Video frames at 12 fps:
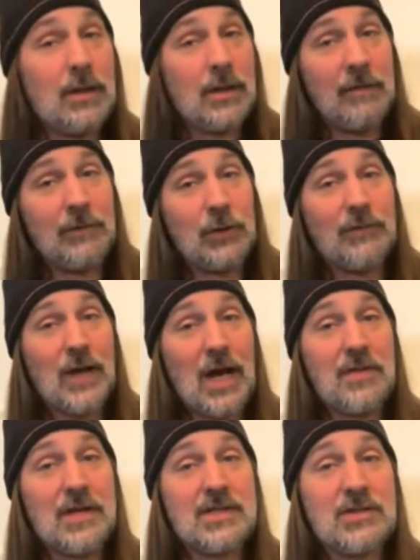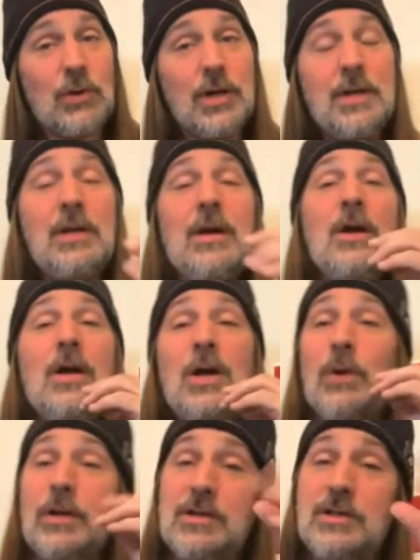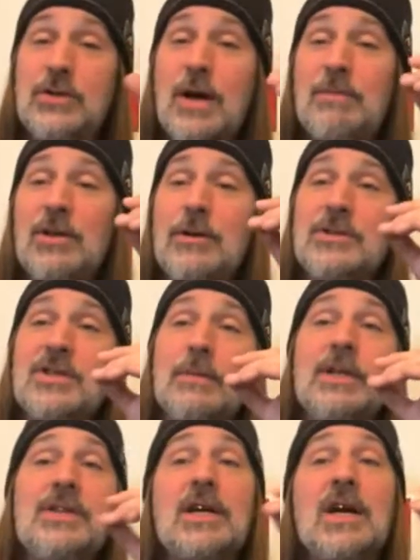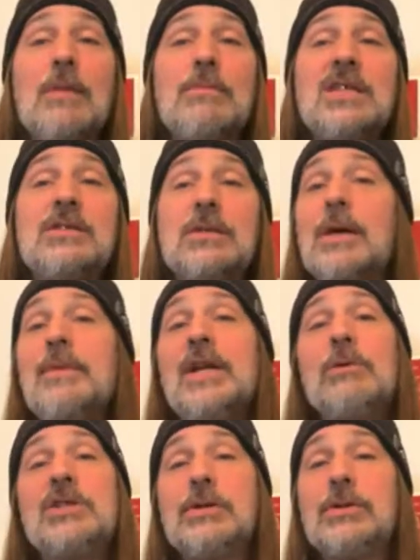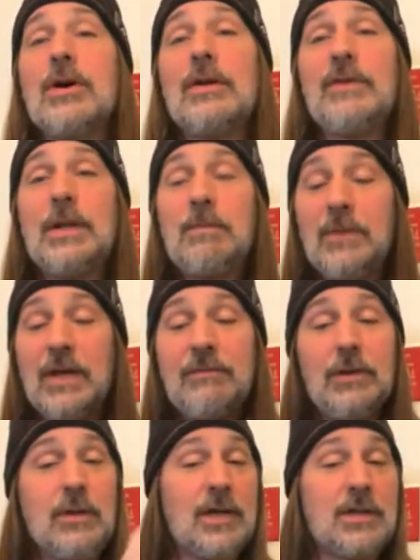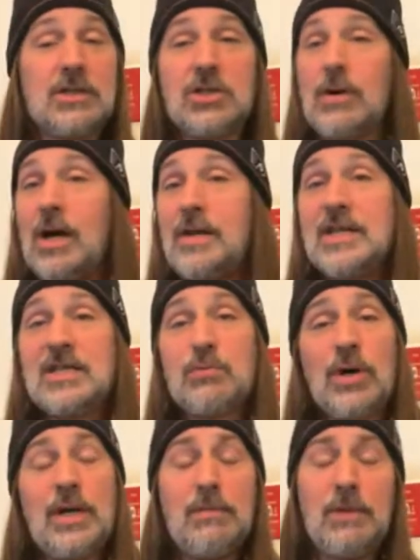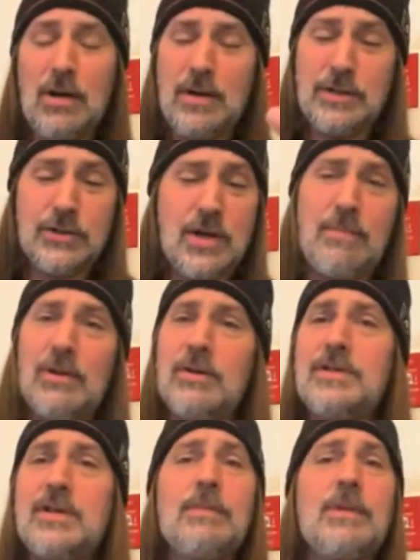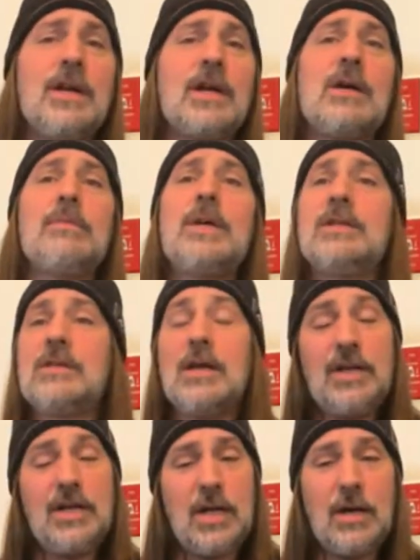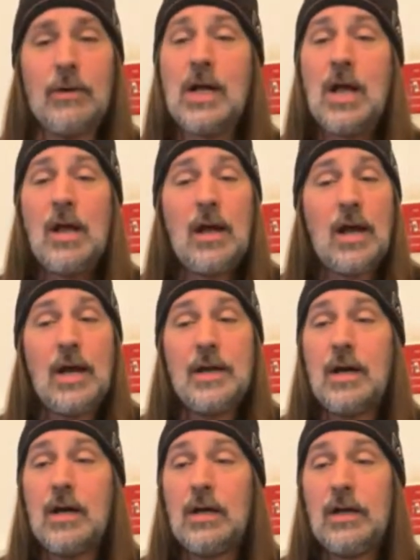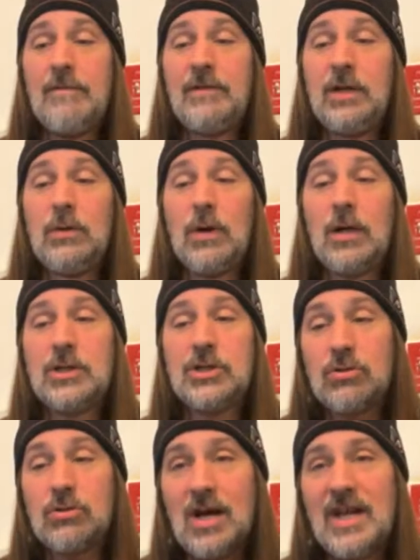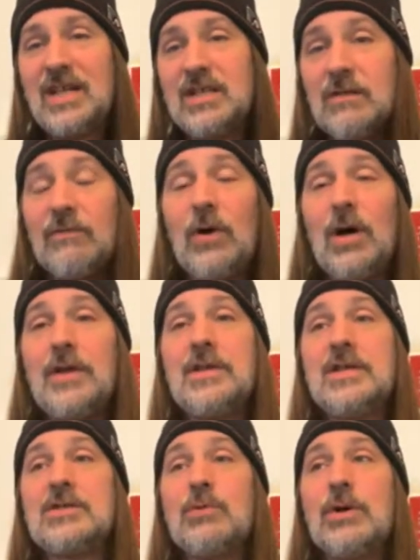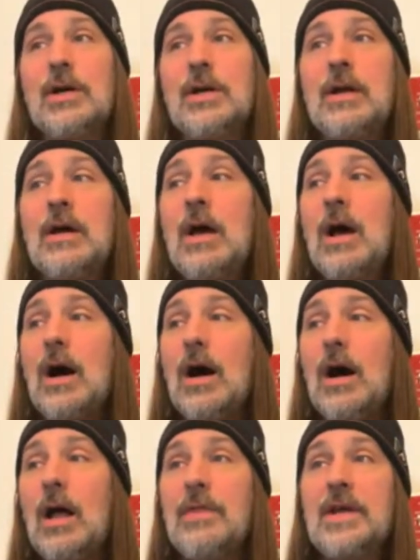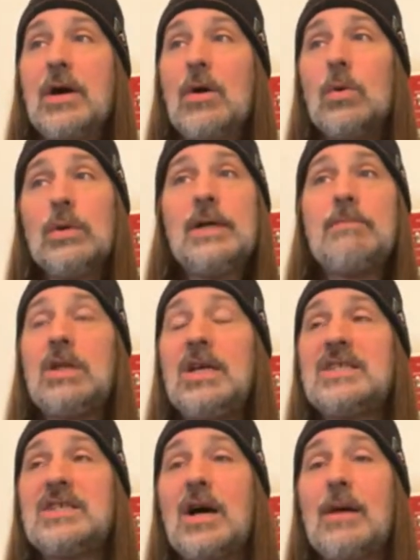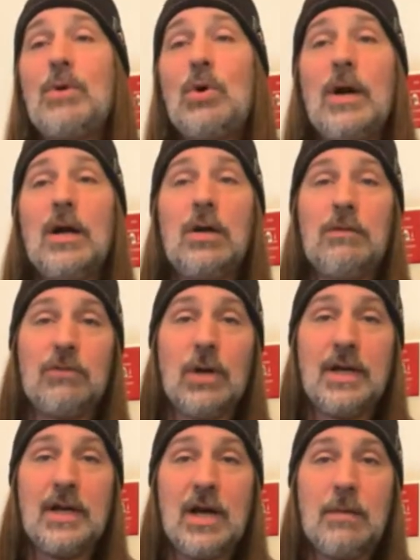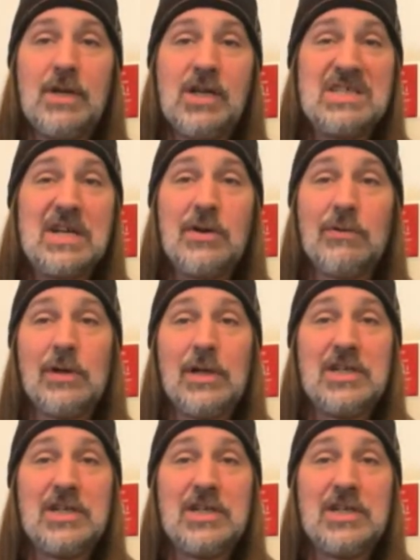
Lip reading: If you've had this one, why don't you drop a little something in the comments? Let me know what you thought of it. If you'd like to try this one, go ahead, drop a little something in the comments. Let me know. And if you are trying to find this one, the only place I'm aware of right now, because I don't really